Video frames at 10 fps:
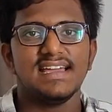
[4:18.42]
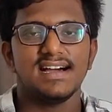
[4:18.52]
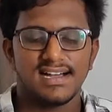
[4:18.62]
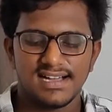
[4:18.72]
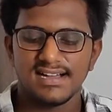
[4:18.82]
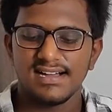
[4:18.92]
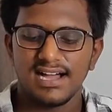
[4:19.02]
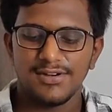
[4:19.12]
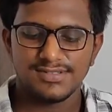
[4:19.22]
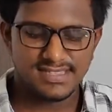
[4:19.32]

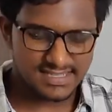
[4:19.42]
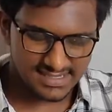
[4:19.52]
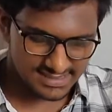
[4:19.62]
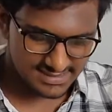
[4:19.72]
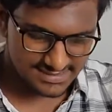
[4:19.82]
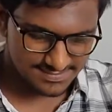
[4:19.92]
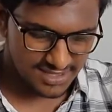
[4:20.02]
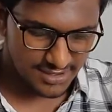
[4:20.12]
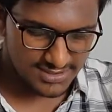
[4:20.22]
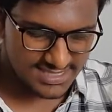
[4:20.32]
how
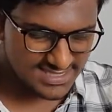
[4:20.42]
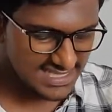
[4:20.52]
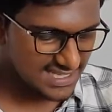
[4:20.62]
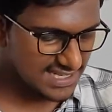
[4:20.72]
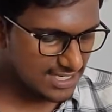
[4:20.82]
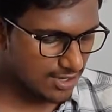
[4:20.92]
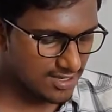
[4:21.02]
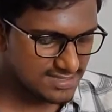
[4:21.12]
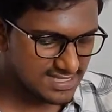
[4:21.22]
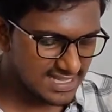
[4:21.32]
this thing
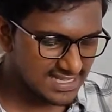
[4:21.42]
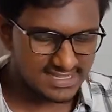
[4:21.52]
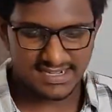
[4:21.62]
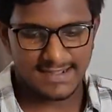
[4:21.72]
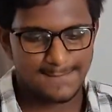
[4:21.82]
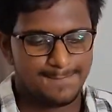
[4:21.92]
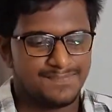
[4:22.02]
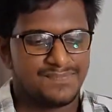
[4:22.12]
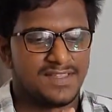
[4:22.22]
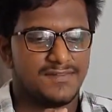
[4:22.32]
records
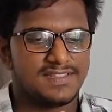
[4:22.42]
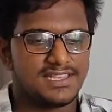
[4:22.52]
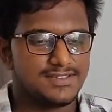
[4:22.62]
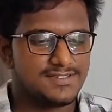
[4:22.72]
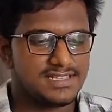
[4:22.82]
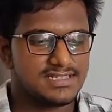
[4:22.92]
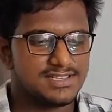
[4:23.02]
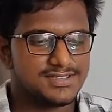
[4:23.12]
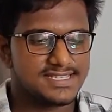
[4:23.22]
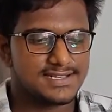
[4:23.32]
with
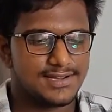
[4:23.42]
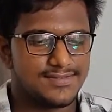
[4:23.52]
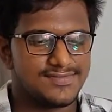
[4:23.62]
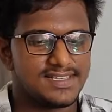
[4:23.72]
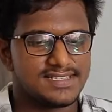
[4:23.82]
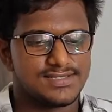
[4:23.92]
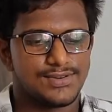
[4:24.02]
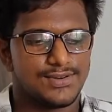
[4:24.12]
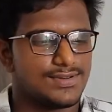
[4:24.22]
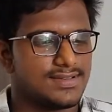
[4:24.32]
using of this.
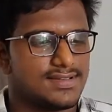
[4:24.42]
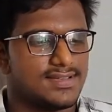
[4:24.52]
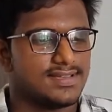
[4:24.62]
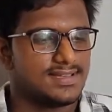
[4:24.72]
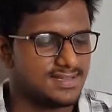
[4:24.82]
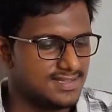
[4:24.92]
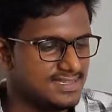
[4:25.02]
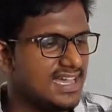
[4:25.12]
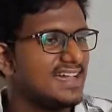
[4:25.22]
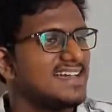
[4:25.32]
So
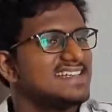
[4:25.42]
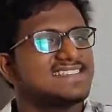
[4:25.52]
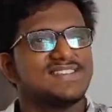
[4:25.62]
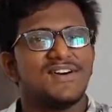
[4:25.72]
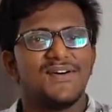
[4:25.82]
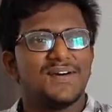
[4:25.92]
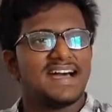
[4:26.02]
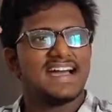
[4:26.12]
yeah, so